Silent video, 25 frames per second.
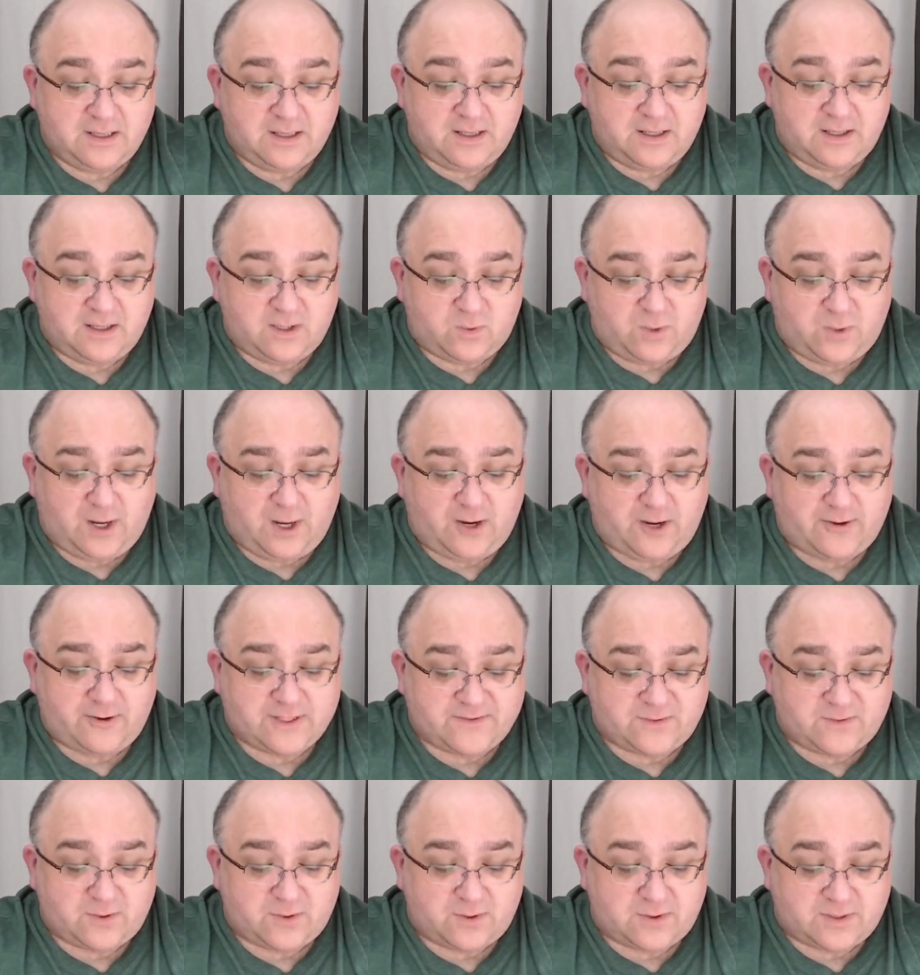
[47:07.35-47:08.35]
The wire is
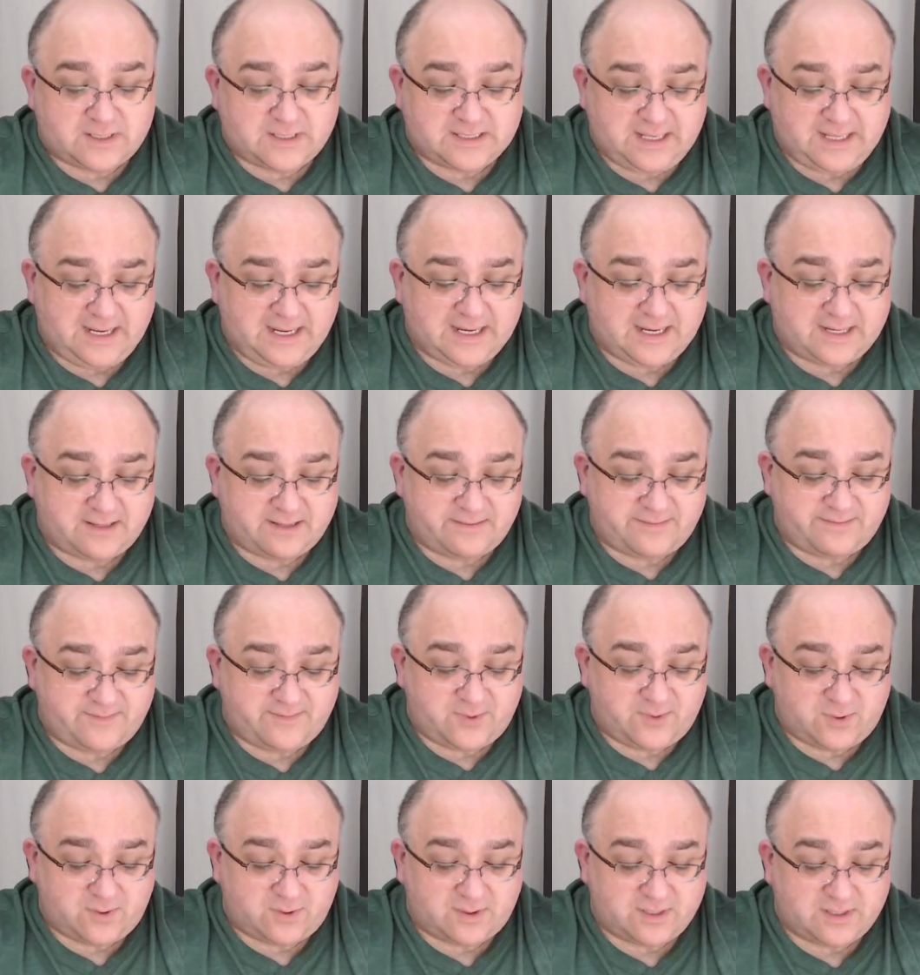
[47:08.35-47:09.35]
for Hawk's sake.
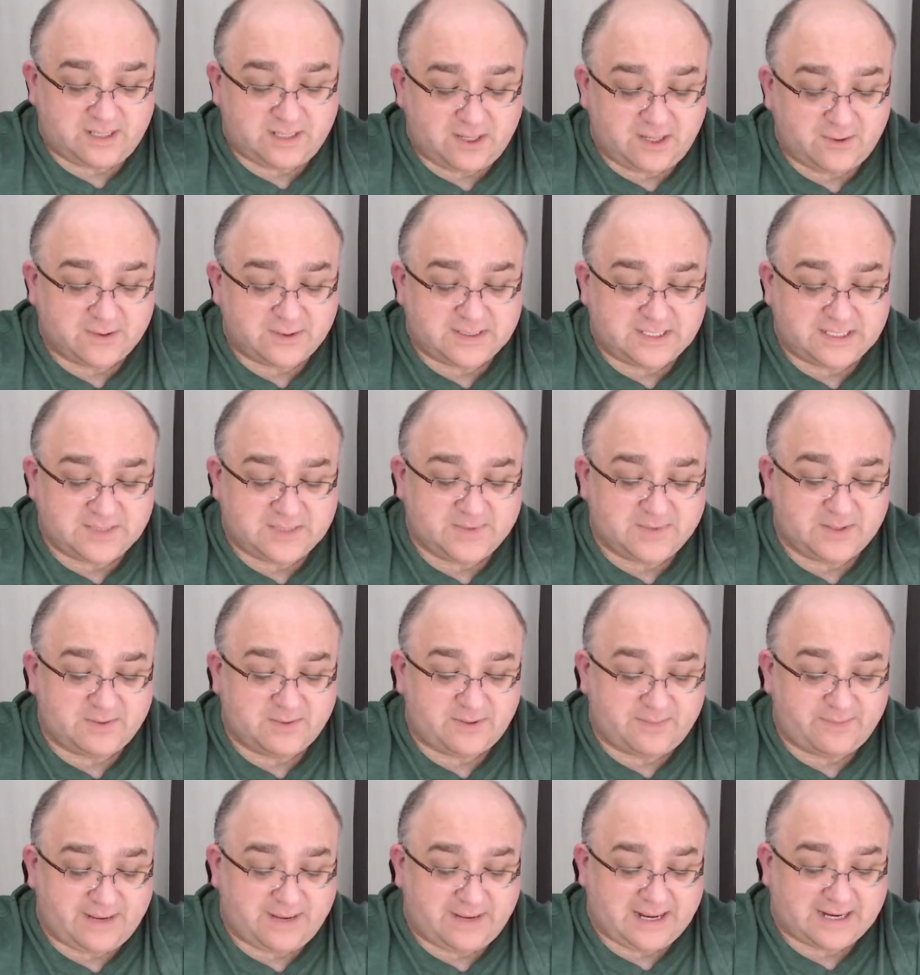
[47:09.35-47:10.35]
Hawk knows he's been with
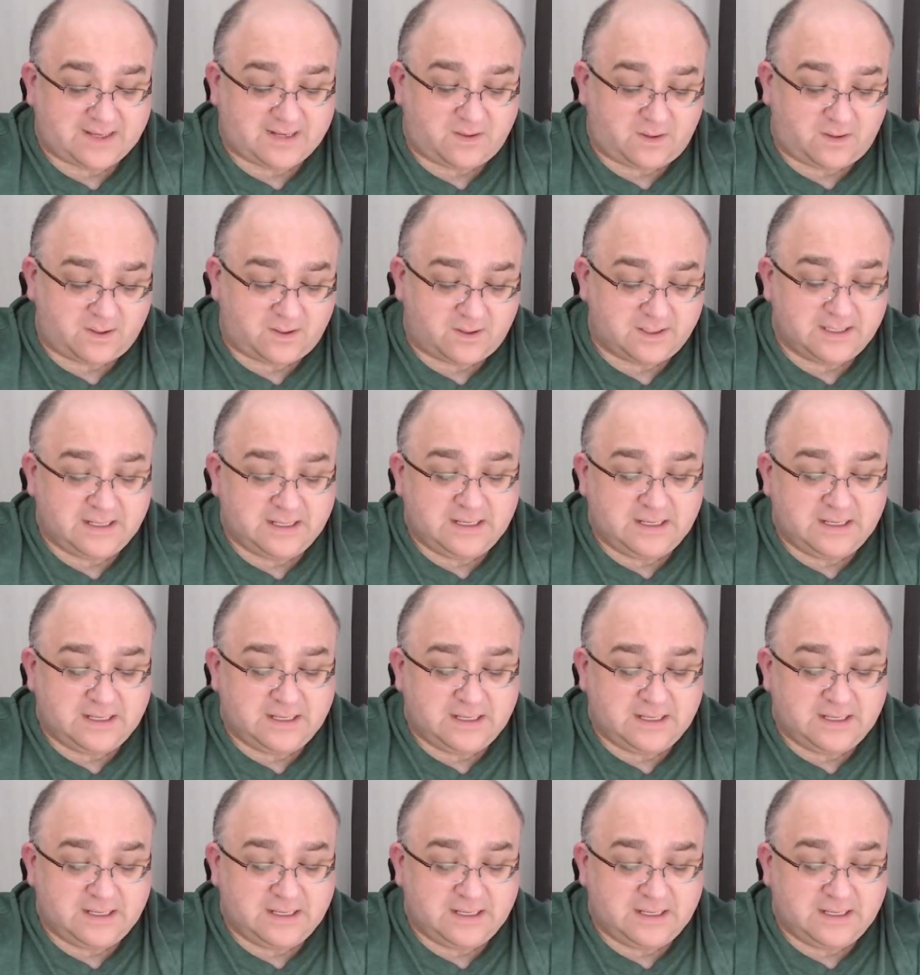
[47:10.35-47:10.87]
Mac a lot,